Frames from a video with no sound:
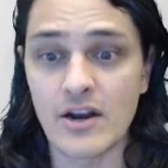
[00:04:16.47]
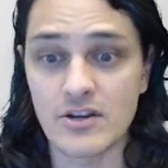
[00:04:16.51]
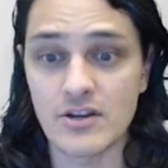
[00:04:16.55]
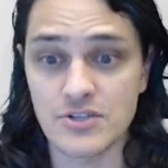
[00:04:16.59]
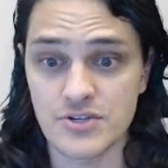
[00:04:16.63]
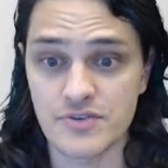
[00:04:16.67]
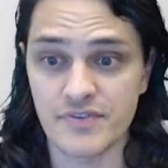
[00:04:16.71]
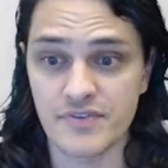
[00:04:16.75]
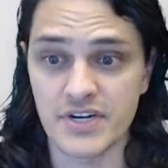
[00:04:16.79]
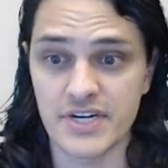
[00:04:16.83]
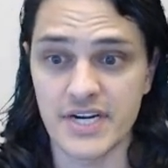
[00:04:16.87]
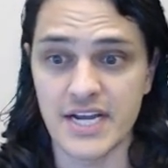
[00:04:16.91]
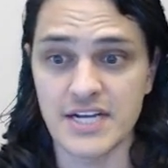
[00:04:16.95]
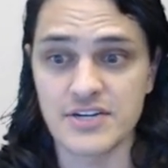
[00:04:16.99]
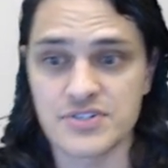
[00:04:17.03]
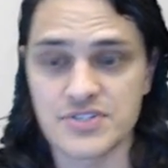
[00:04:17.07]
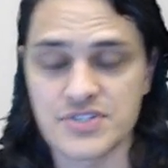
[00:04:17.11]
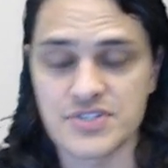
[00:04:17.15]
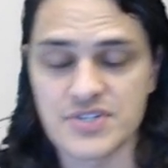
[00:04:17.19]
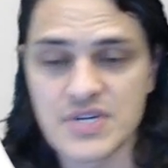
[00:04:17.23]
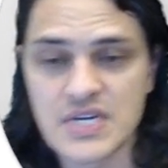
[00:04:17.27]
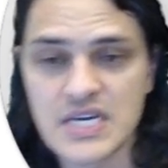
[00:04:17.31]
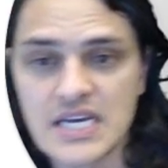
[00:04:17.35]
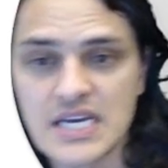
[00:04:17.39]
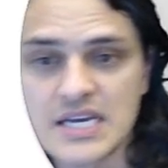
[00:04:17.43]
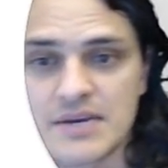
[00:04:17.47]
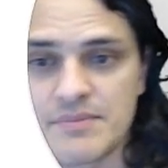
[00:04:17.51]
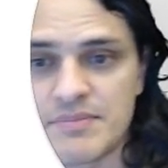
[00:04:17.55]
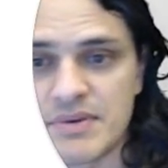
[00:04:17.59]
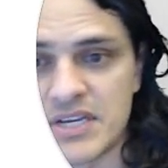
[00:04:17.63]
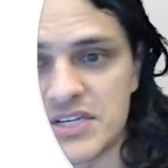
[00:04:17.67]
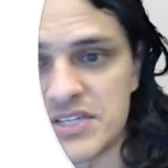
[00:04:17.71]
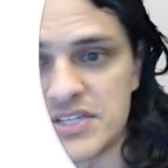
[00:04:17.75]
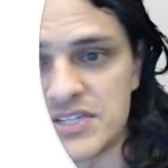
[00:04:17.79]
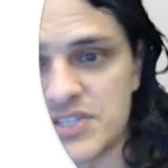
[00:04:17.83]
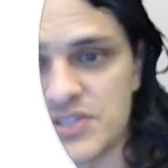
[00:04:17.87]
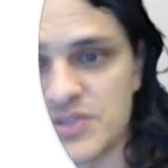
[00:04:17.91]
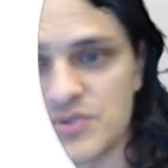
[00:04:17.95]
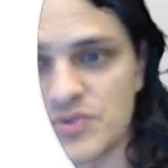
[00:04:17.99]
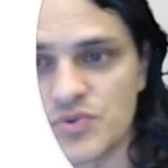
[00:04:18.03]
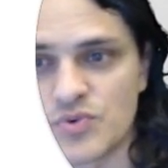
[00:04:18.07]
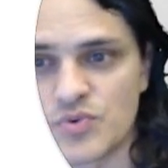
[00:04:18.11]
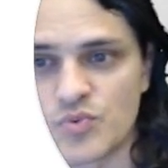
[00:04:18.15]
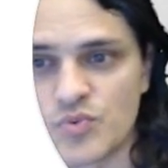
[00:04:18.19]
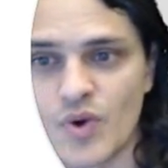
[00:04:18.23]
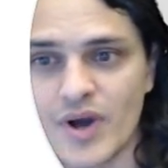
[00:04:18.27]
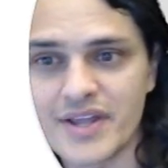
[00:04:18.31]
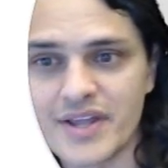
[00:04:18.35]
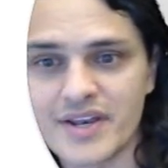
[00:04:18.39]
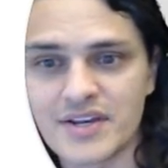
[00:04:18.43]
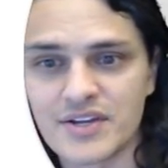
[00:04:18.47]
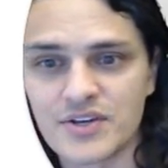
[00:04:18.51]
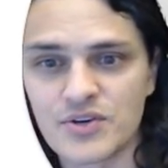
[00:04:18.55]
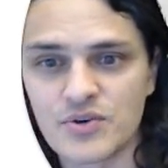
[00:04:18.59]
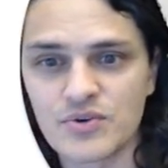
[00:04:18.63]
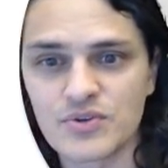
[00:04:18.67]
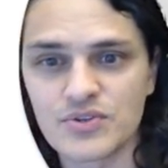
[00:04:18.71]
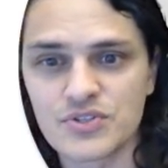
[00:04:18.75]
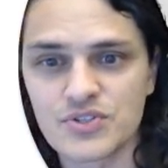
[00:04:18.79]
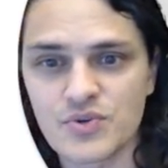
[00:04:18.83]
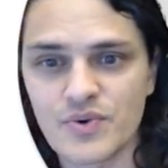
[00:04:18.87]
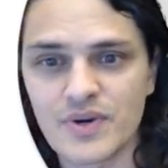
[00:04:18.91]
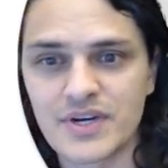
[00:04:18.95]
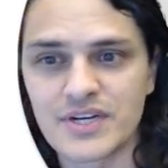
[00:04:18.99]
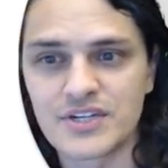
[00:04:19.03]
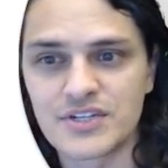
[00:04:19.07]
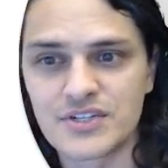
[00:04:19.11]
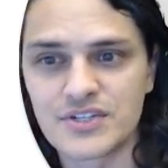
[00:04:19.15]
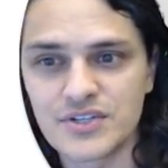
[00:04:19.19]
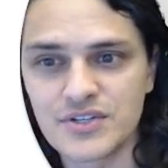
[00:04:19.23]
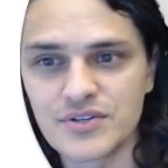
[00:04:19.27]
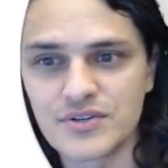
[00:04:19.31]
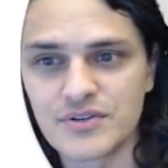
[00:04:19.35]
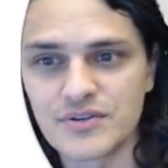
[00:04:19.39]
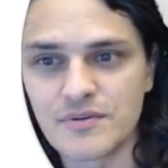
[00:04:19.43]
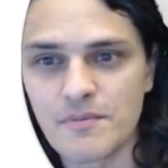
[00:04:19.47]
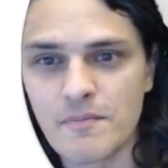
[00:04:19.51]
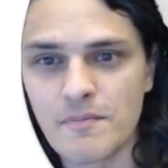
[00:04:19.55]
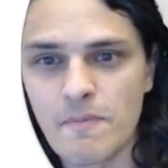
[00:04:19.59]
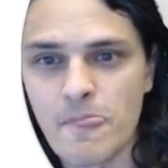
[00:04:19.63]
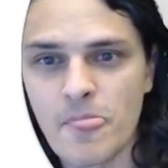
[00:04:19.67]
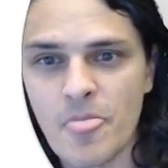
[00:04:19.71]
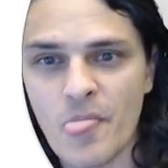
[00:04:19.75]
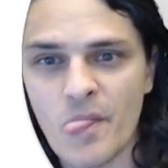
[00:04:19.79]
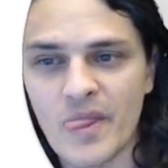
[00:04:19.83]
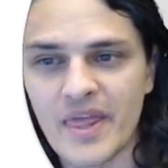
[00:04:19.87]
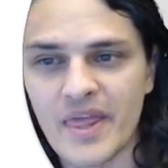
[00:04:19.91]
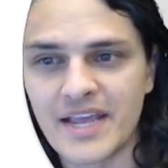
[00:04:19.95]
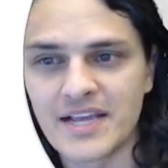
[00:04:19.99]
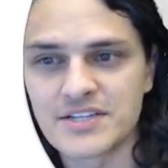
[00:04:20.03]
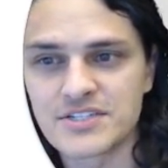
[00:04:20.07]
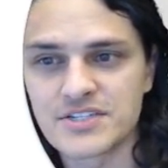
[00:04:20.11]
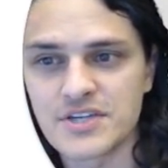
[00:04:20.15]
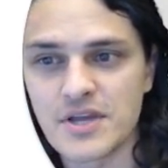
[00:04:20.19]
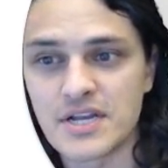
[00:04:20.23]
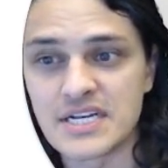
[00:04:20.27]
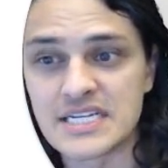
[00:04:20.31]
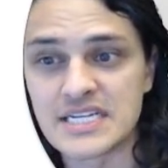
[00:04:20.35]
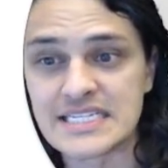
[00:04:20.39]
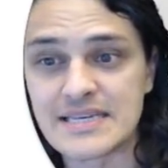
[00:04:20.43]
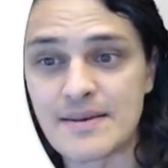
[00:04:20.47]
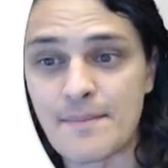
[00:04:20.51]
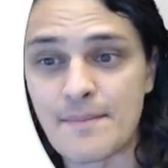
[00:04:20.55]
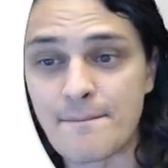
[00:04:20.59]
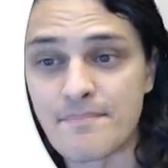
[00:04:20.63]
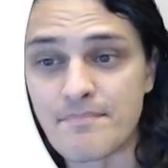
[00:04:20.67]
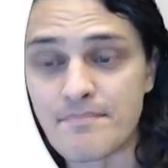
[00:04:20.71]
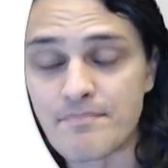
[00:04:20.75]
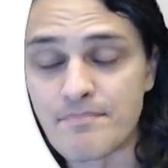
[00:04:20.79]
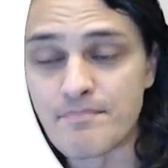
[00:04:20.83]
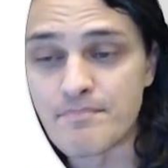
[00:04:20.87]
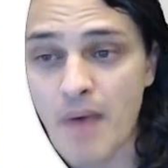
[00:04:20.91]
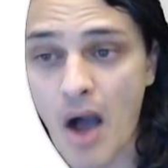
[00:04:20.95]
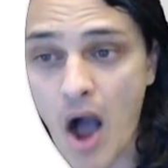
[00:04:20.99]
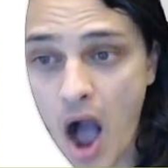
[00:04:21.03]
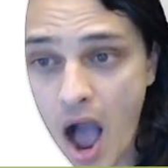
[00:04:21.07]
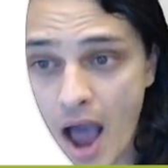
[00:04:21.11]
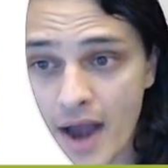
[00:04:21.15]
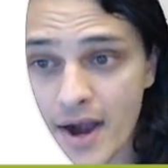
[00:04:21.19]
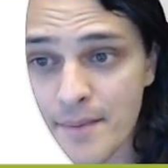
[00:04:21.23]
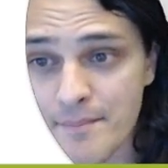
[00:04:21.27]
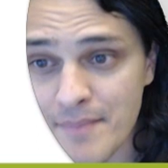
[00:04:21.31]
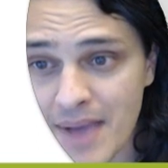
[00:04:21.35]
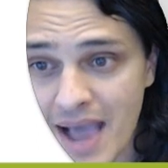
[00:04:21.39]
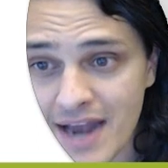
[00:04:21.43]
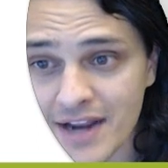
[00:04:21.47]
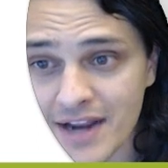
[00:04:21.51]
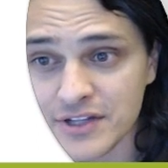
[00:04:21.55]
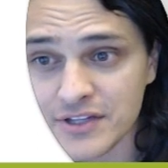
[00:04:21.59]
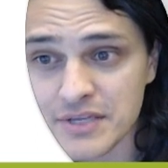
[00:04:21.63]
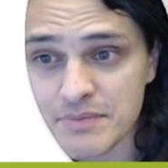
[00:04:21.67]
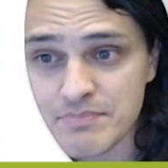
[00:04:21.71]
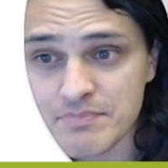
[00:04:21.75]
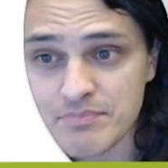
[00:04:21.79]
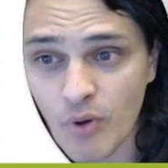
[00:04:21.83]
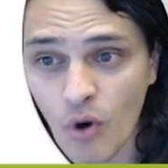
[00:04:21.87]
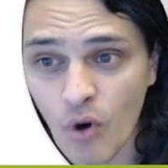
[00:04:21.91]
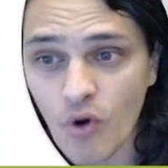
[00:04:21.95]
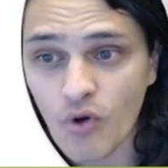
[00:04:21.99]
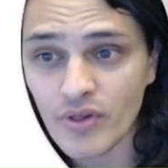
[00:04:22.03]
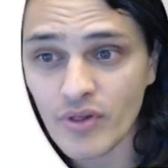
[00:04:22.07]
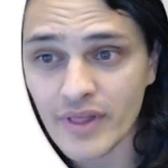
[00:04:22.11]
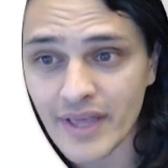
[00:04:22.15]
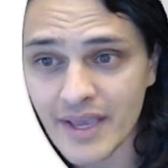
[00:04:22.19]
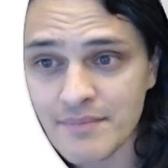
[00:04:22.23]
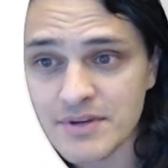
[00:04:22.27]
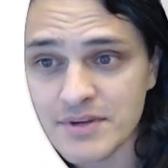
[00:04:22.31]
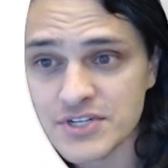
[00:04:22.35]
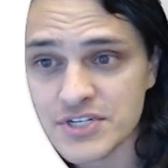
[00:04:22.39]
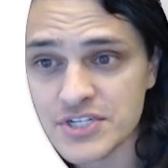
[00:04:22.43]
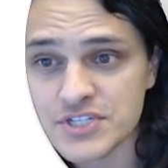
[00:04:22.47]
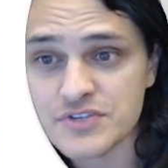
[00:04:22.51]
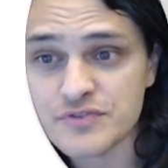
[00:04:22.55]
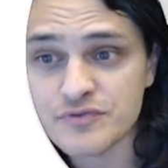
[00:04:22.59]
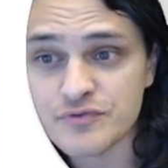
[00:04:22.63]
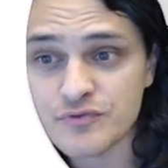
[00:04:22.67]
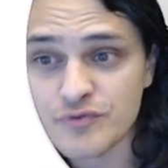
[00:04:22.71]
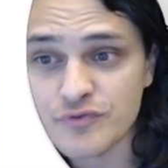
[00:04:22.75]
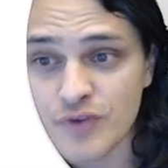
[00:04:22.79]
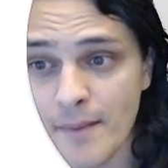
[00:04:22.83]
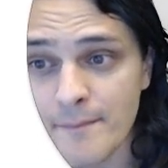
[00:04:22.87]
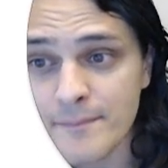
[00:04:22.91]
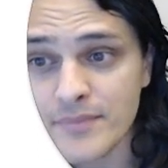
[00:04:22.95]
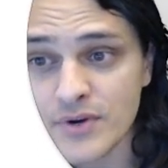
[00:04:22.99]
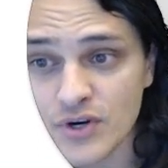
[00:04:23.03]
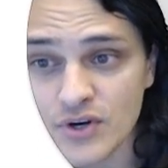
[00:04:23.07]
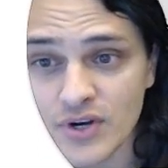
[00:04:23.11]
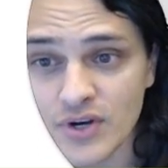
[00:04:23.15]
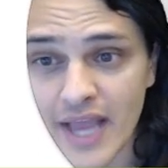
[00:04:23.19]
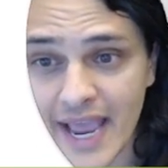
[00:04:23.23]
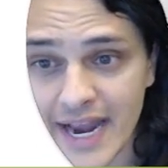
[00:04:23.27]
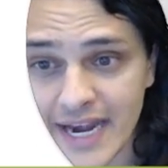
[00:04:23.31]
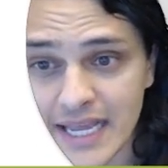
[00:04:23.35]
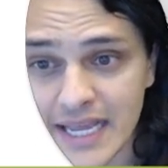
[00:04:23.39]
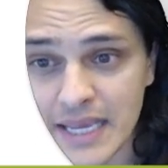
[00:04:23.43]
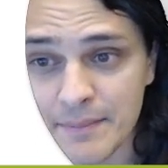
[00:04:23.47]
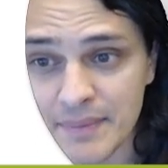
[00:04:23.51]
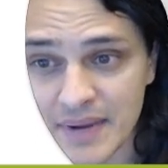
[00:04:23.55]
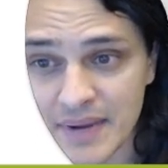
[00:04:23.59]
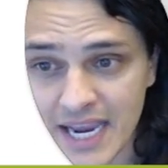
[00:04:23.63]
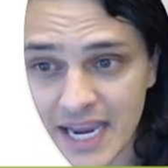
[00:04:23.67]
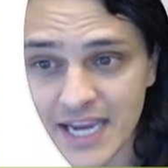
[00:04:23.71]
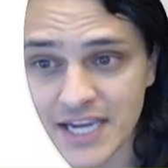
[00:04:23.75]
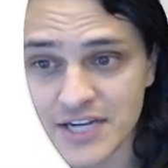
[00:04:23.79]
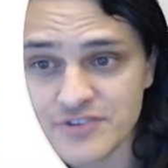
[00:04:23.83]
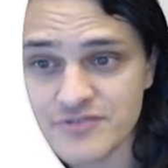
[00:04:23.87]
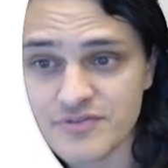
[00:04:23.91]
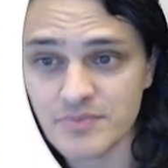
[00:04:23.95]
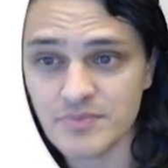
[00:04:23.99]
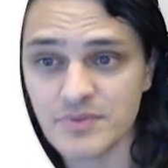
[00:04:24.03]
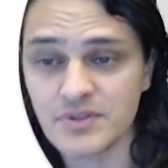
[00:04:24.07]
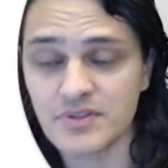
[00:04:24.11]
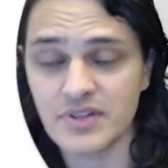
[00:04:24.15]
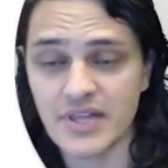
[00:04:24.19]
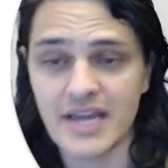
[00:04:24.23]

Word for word: and also very dangerous because what Google's going to do is automatically pull images from your landing page, from the